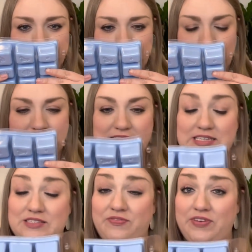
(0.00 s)
but this
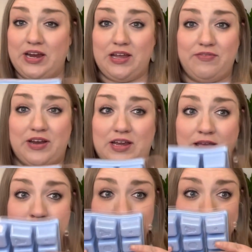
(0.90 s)
is very,
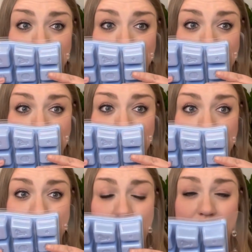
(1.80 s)
very
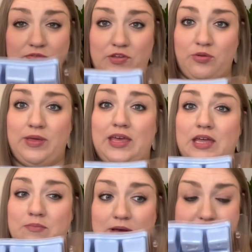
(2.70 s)
perfumey
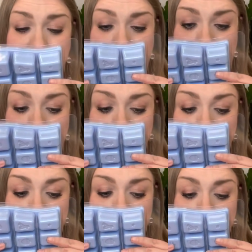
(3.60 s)
and musky.
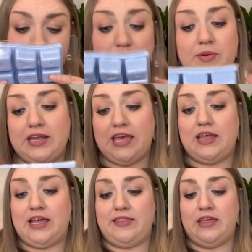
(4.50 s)
But again,
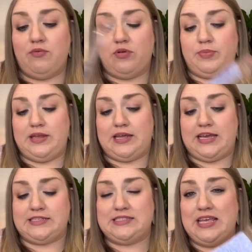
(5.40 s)
I think it will be
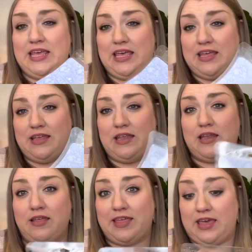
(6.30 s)
nice in
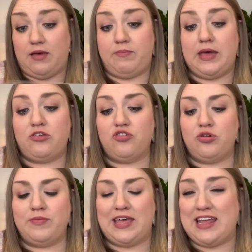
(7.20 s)
like a
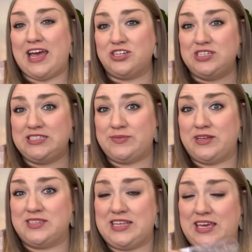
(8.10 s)
bedroom, and it actually
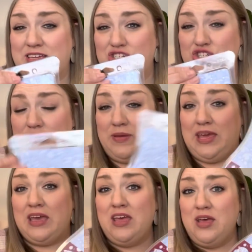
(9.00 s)
smells like it should
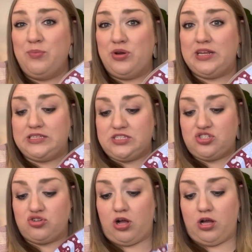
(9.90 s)
be pretty
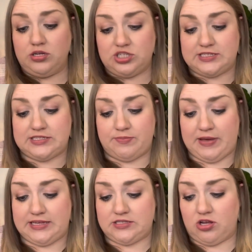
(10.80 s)
strong just
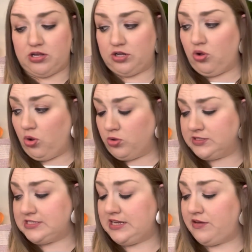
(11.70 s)
based on cold
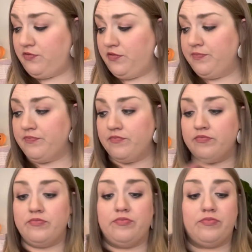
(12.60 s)
sniff.
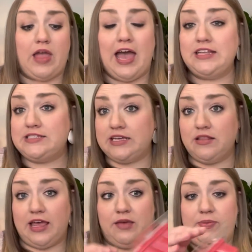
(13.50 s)
I did
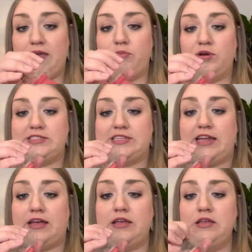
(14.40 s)
like pink
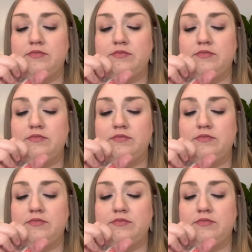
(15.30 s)
poinsettia.